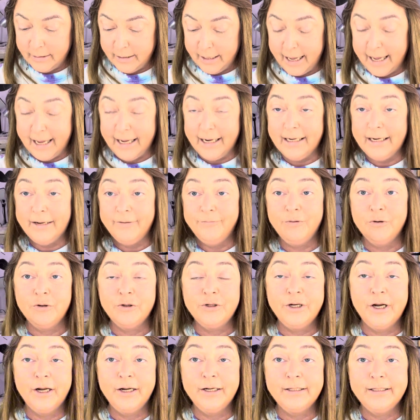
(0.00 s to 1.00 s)
And if there's
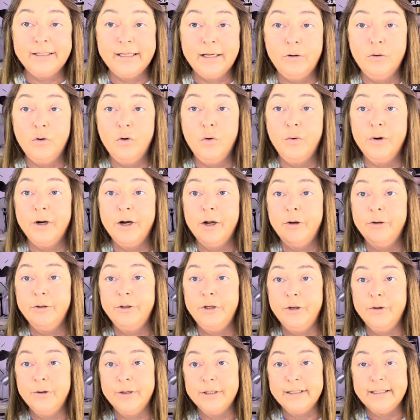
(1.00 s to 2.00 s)
not a sale going on,
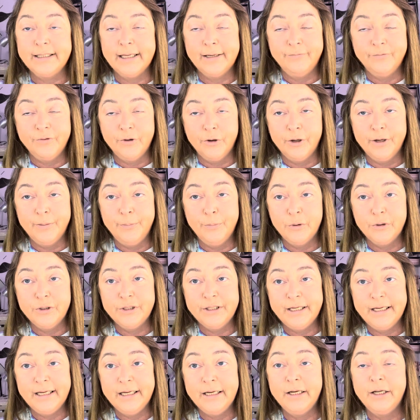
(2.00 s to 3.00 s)
you can save
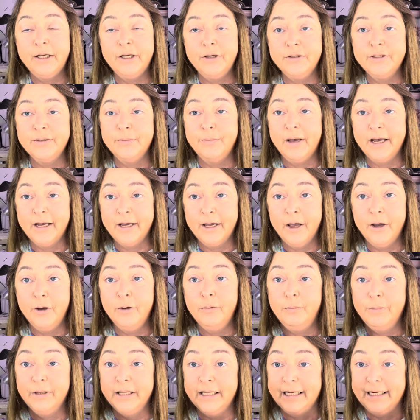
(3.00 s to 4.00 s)
30% using my
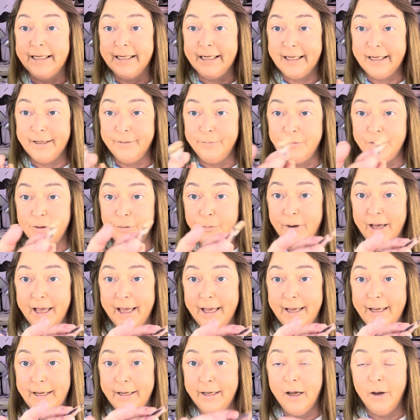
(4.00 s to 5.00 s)
code
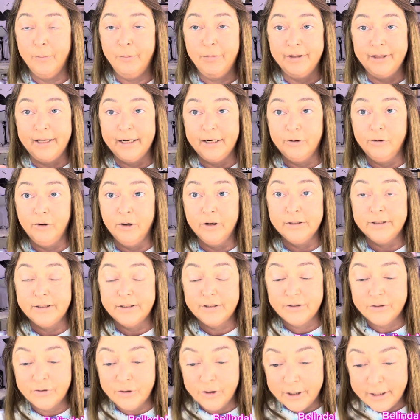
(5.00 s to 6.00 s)
BelindaMua. I'll put that across the
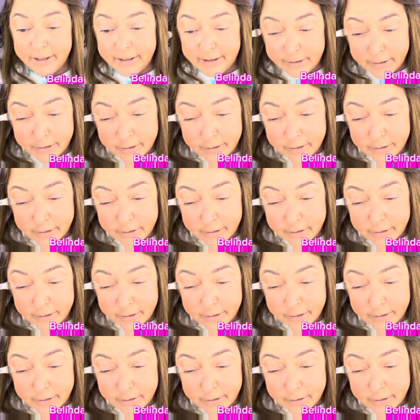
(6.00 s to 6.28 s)
screen.